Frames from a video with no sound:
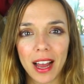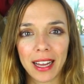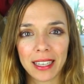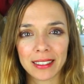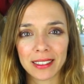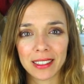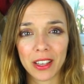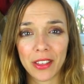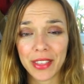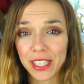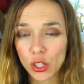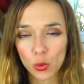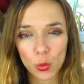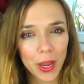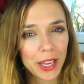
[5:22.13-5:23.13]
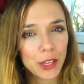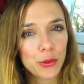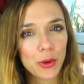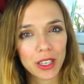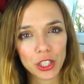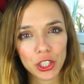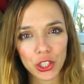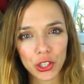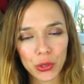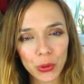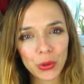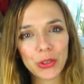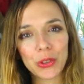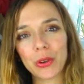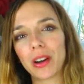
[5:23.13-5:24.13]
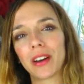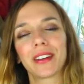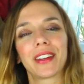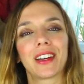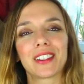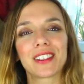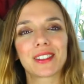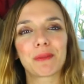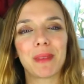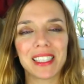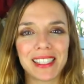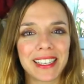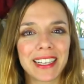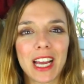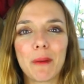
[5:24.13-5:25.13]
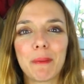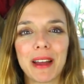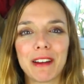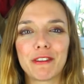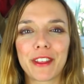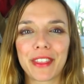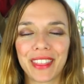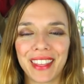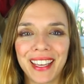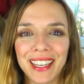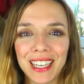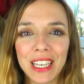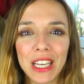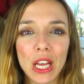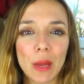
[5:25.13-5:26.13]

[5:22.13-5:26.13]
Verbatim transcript: and uh, this way you are sure you are not messing up everything,